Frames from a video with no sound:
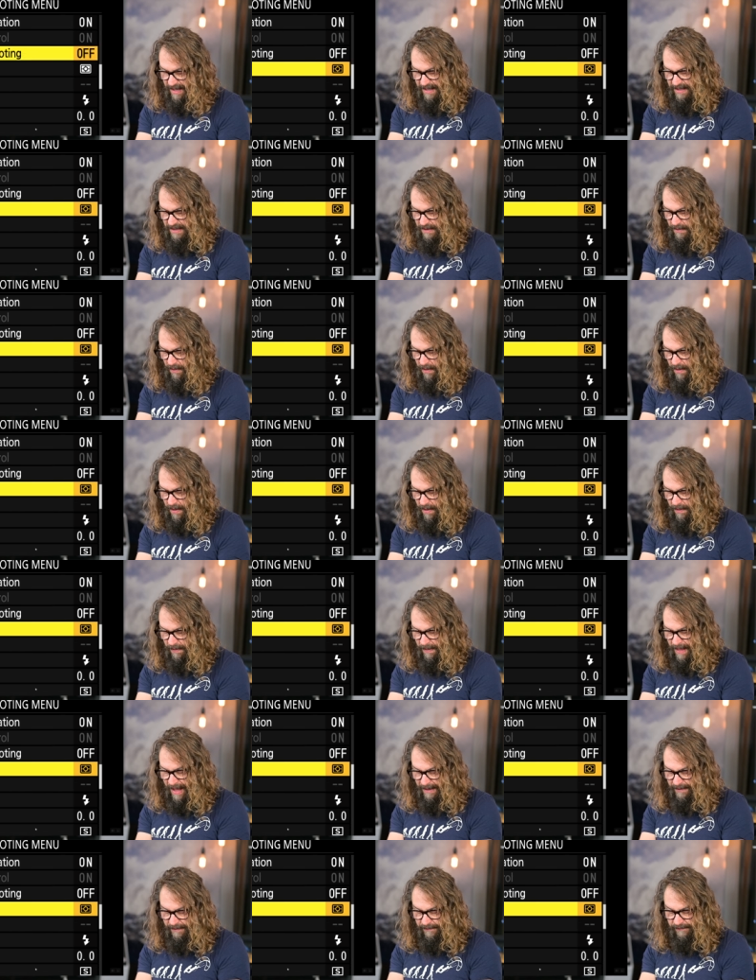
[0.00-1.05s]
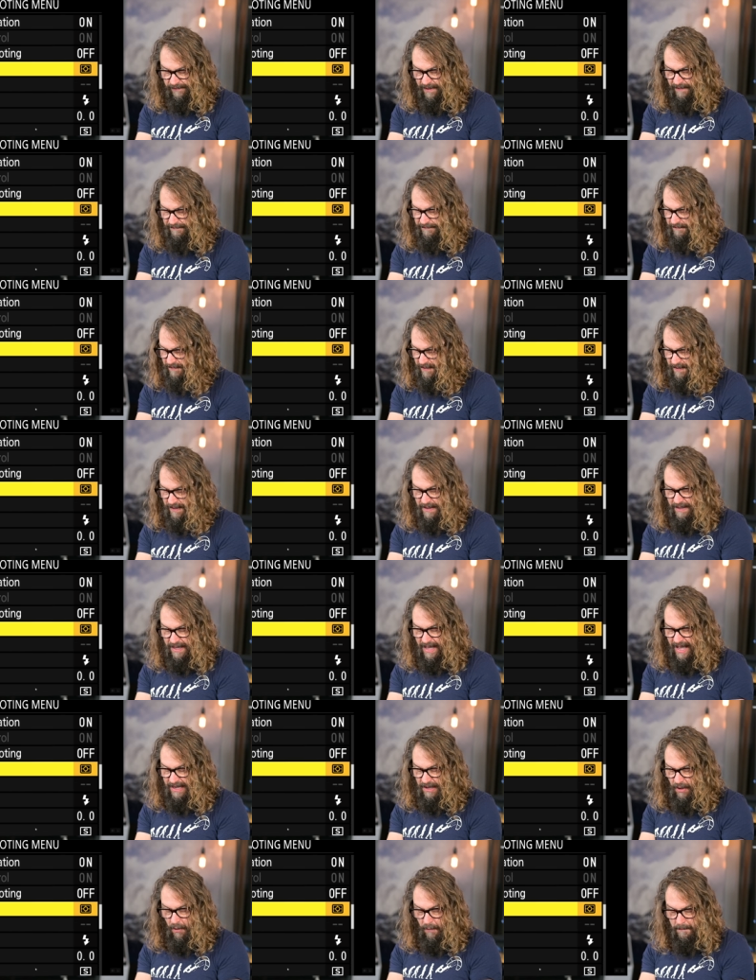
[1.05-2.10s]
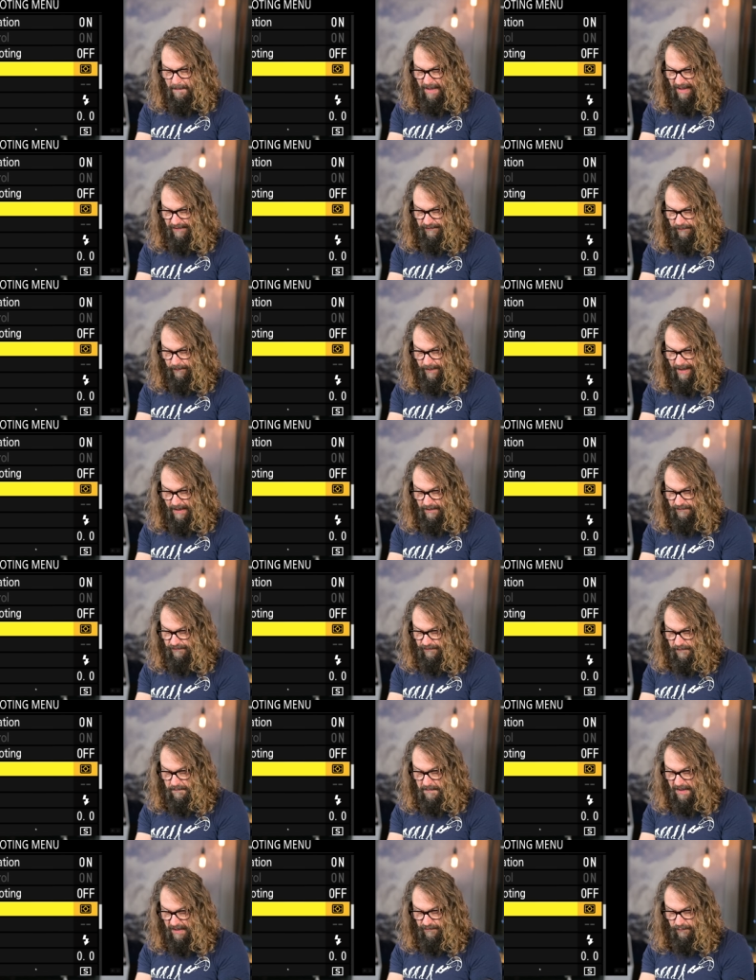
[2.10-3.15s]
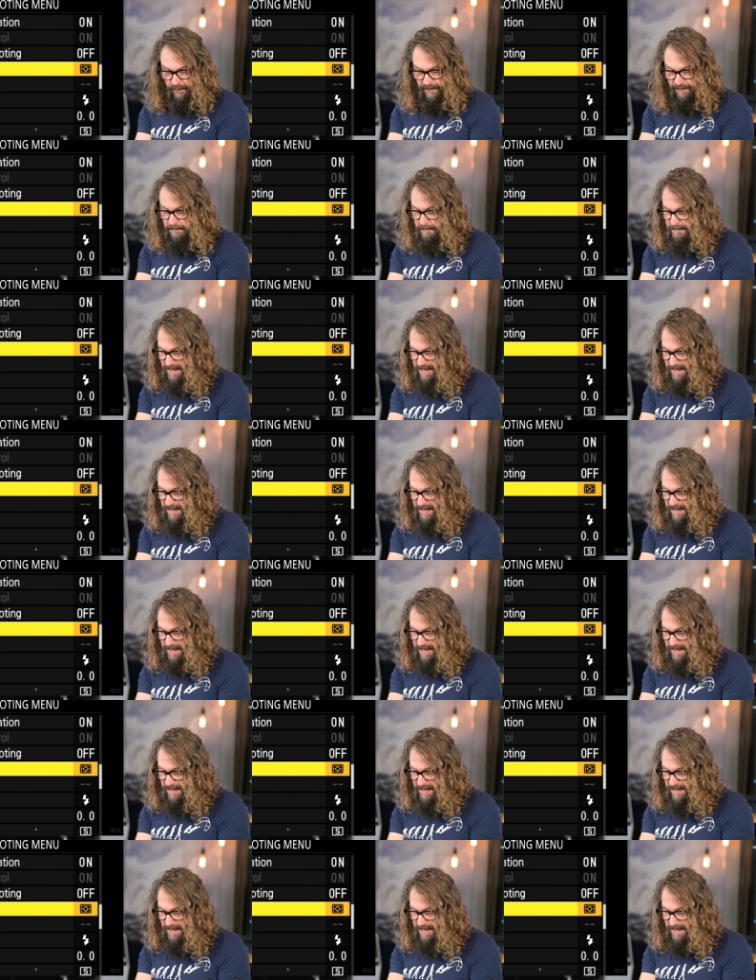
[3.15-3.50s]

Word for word: you know, a lot of the stuff I don't mess around too much with.